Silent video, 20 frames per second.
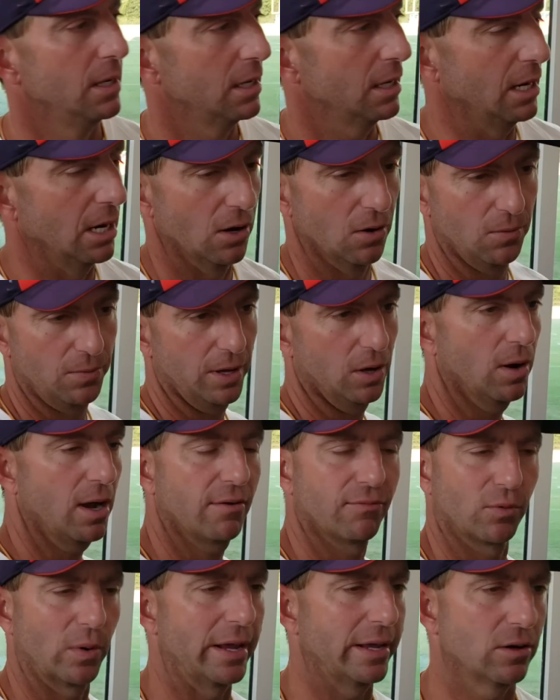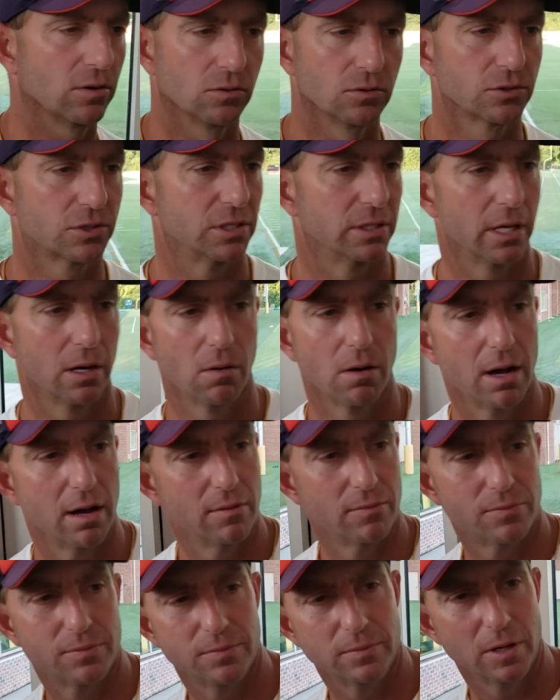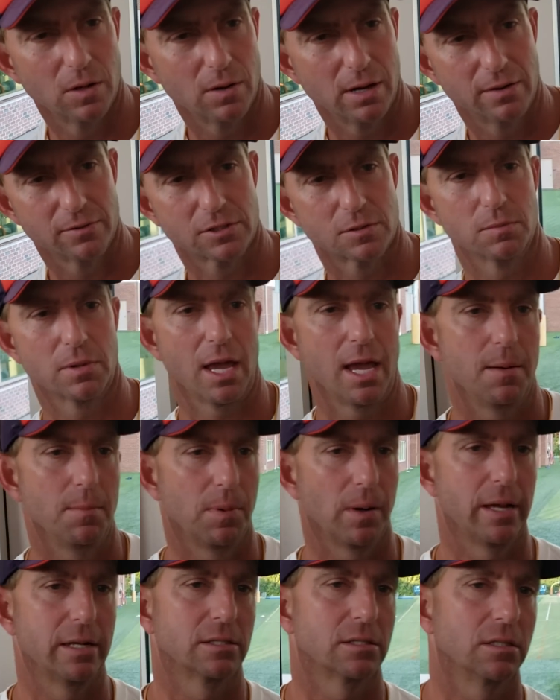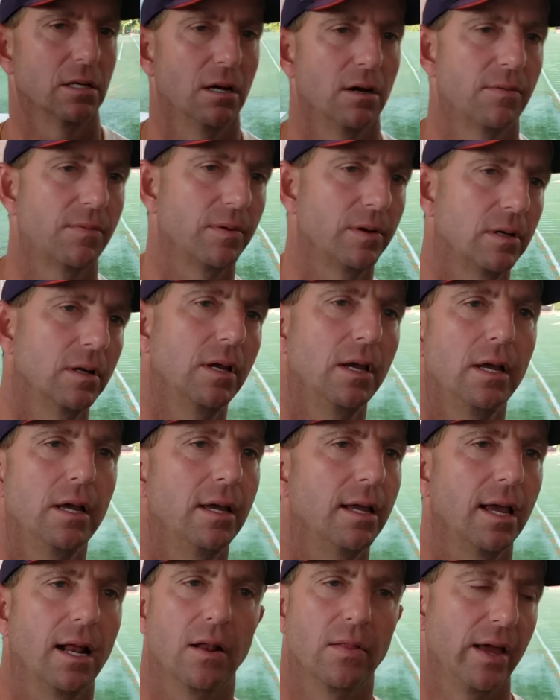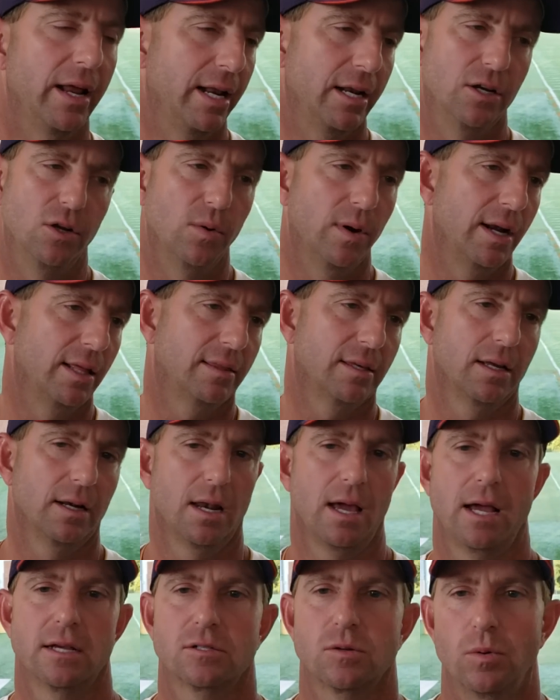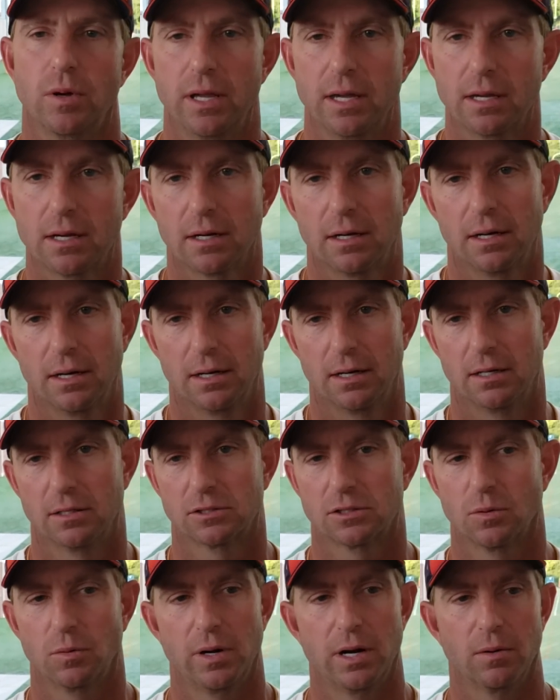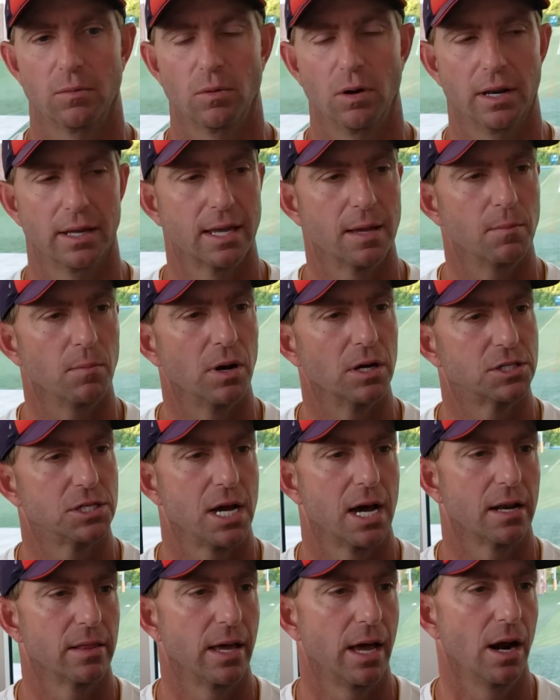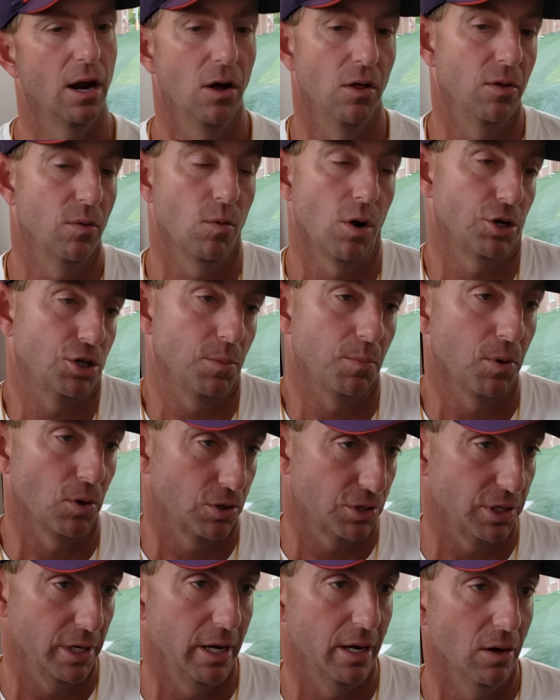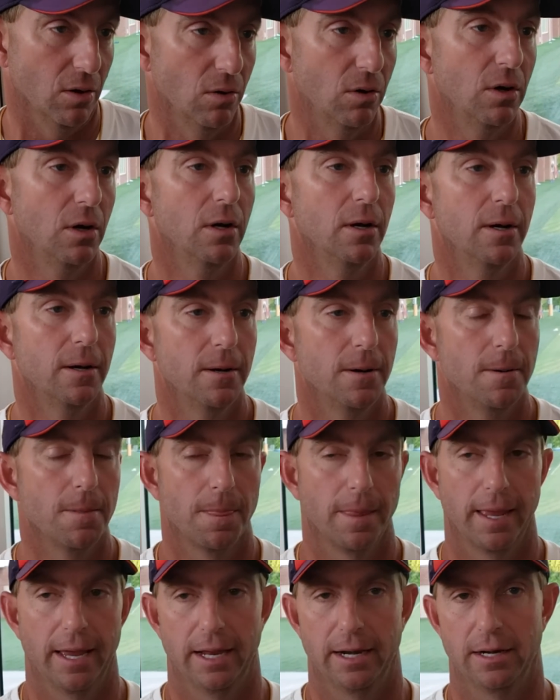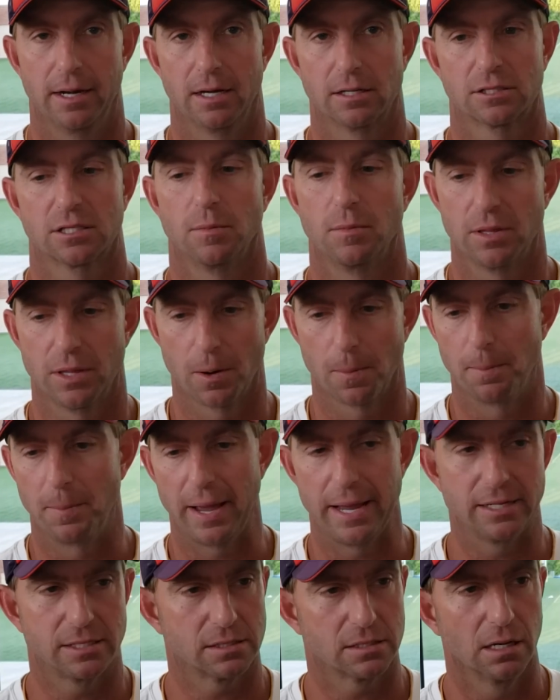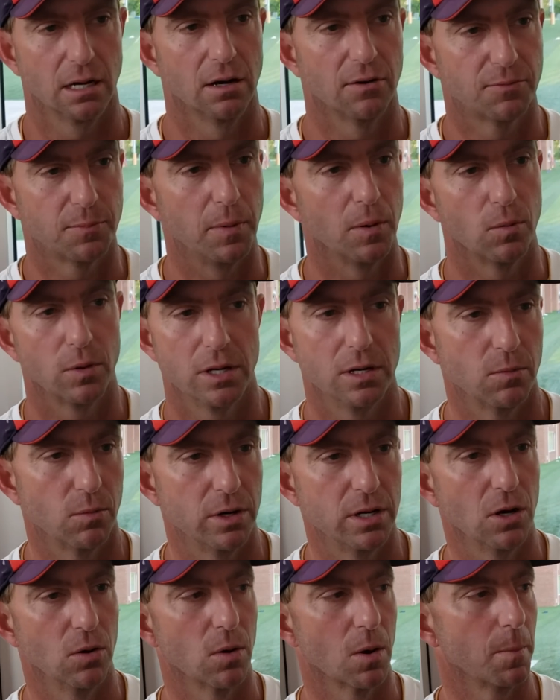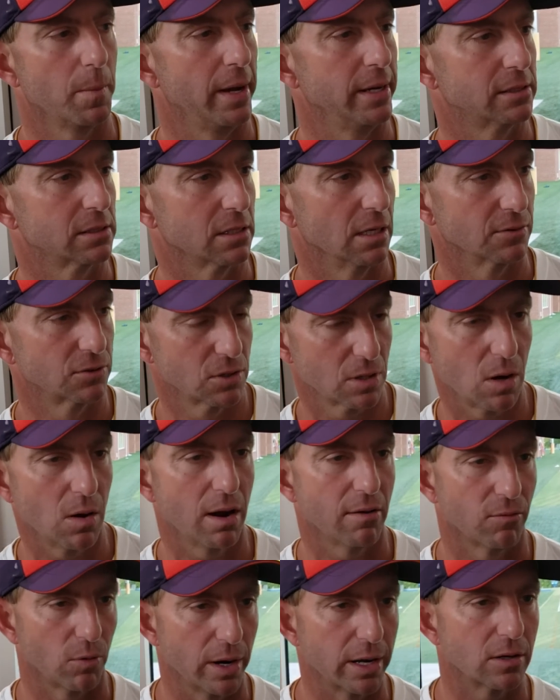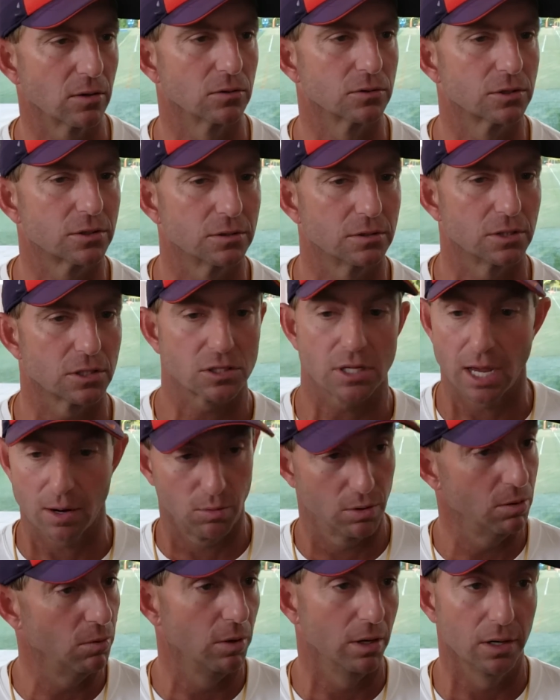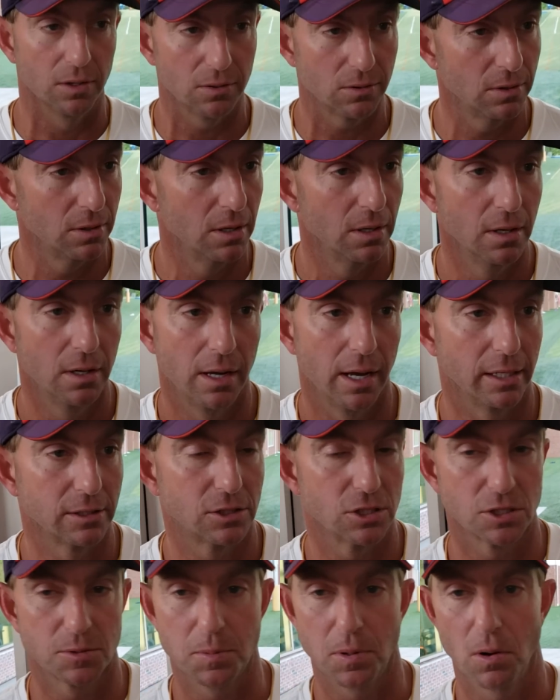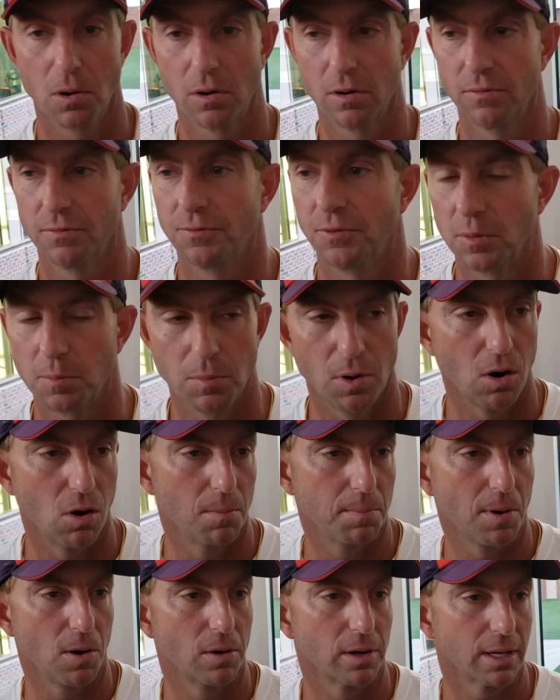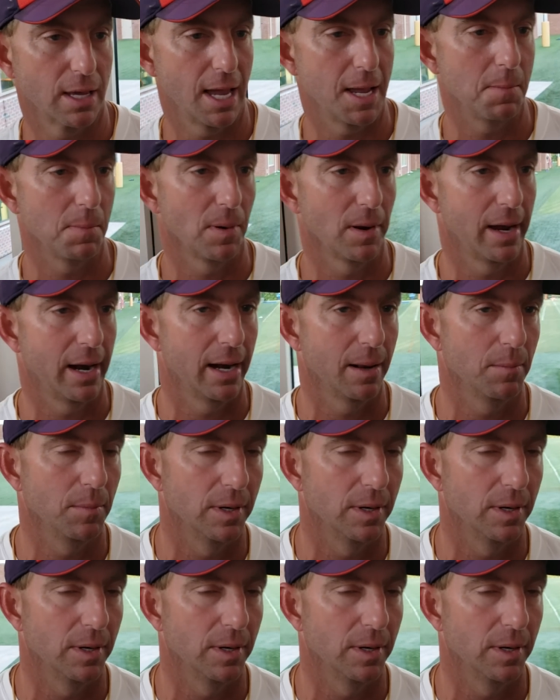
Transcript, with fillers: you know they'll have wrinkles and they'll have they'll have some game plan stuff and you know they didn't do anything last week uh, so we didn't really get much out of that other than watching personnel and uh, some of their base stuff but we, we know their base stuff so they'll have wrinkles just like we will that's just part of football part of game planning